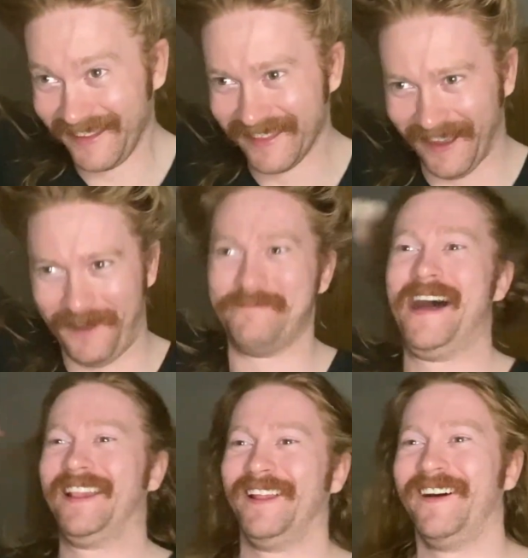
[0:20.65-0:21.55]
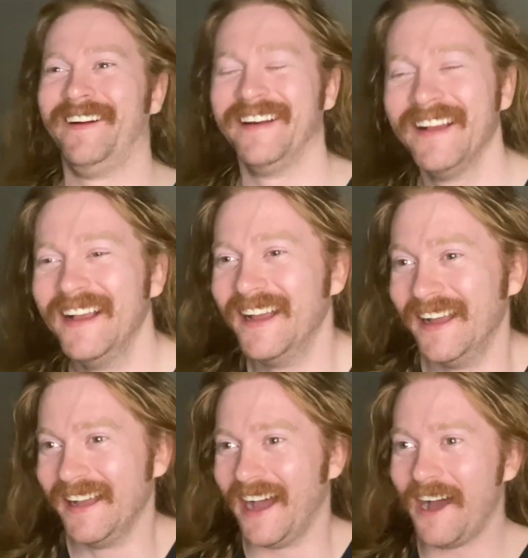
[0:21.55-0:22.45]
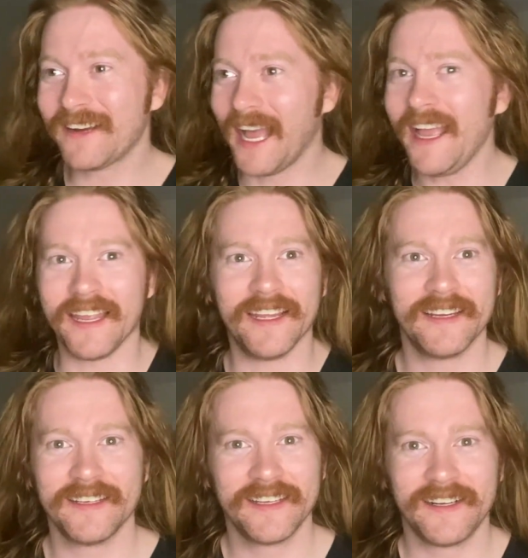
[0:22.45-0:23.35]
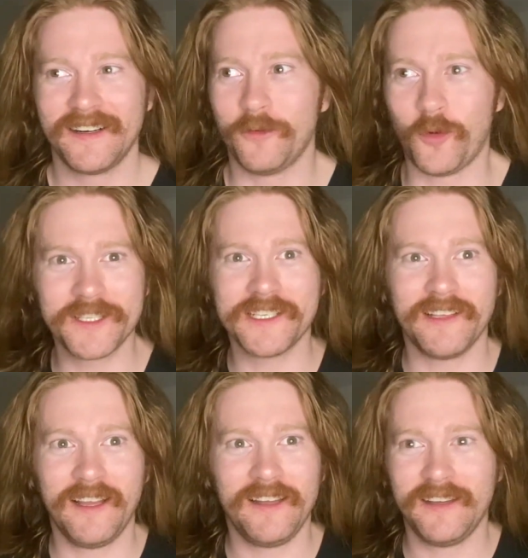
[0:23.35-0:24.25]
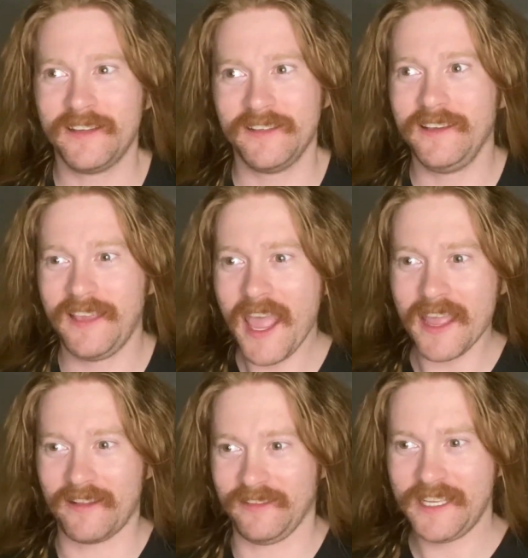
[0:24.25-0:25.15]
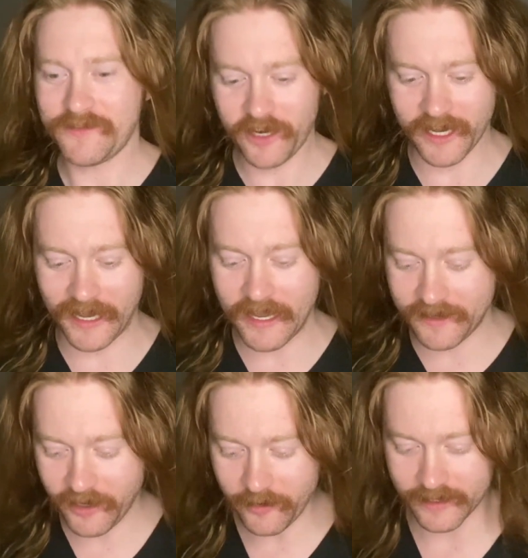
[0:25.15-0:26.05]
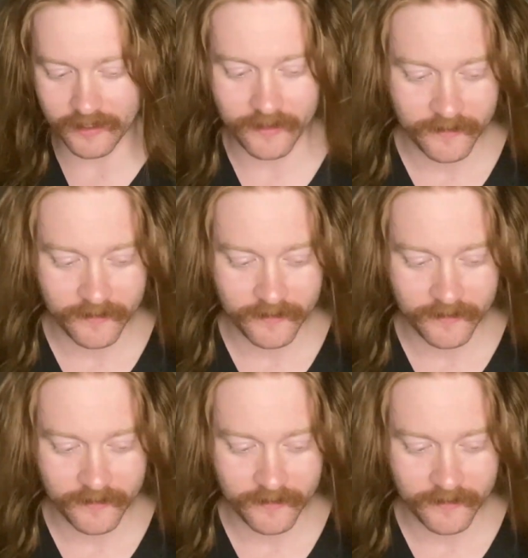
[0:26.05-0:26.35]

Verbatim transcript: Oh, my Lord. Okay. Once, yeah, let's freaking get to it.